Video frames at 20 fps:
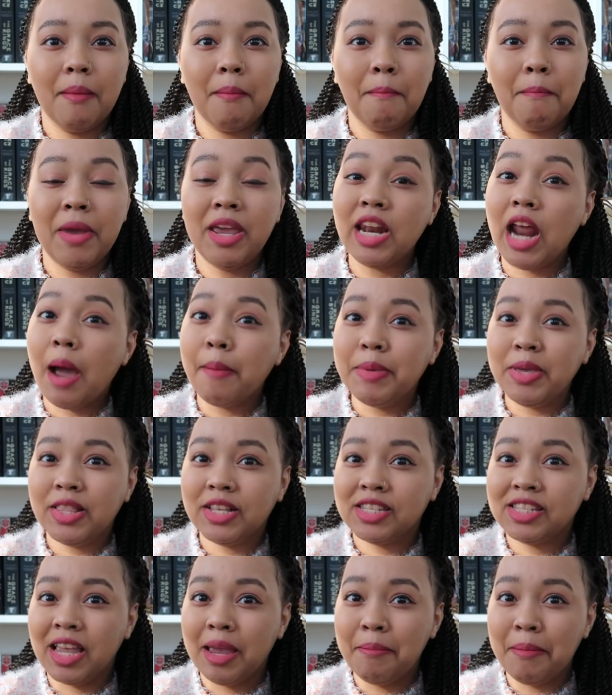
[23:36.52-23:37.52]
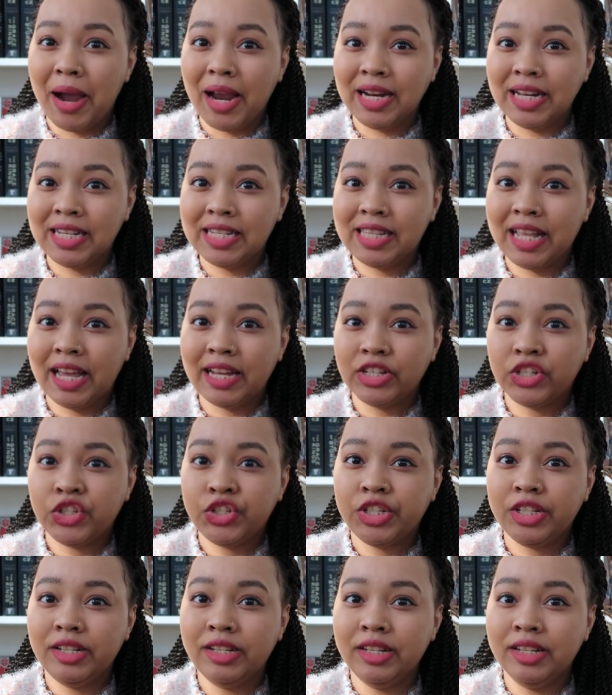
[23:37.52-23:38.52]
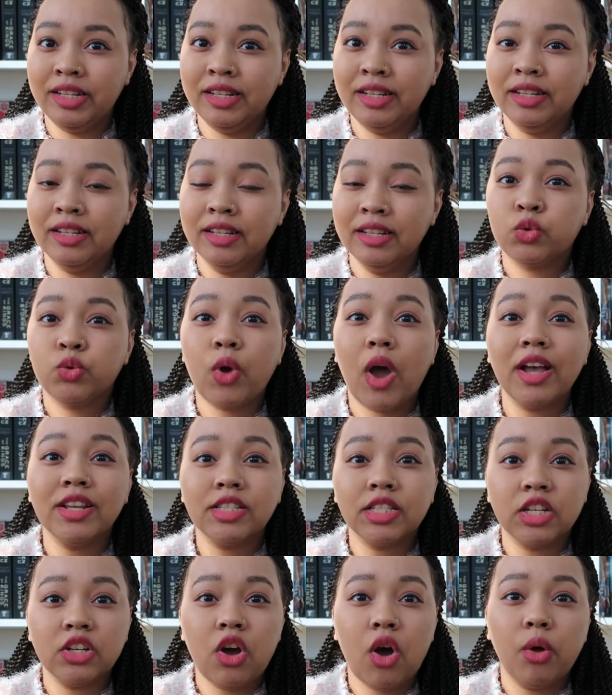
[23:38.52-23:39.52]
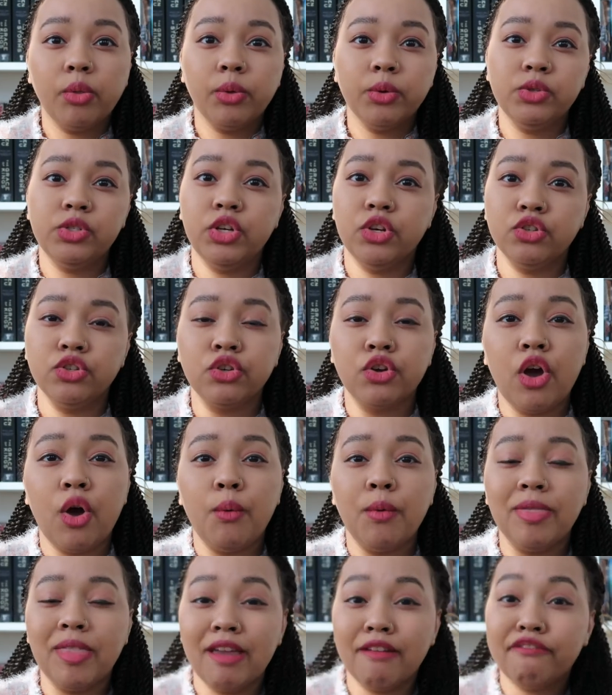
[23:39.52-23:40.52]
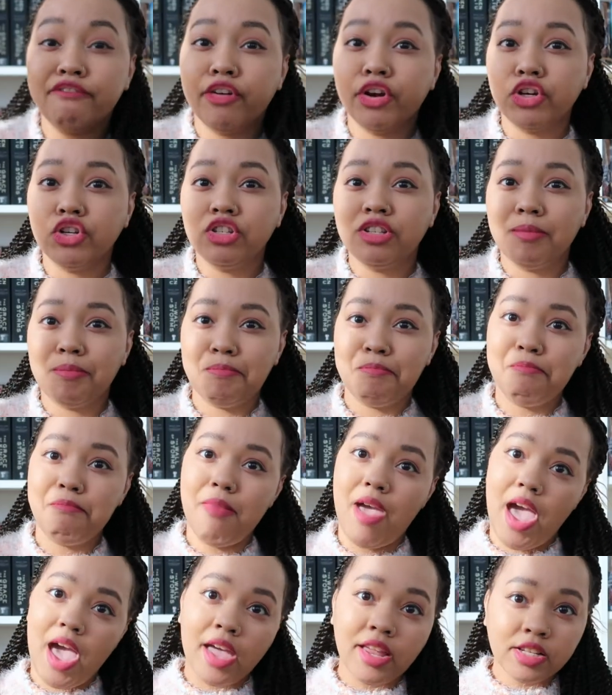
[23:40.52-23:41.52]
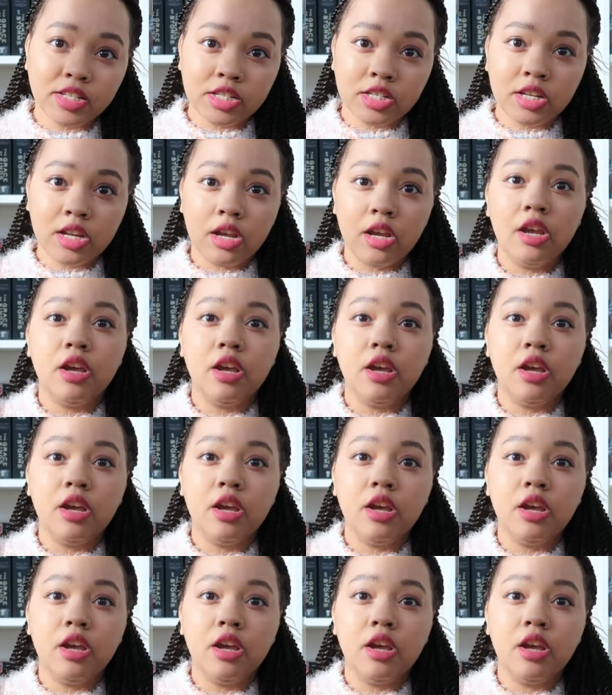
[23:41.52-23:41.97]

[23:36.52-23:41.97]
may not be the same Midas that she trusted all those years ago when they first met.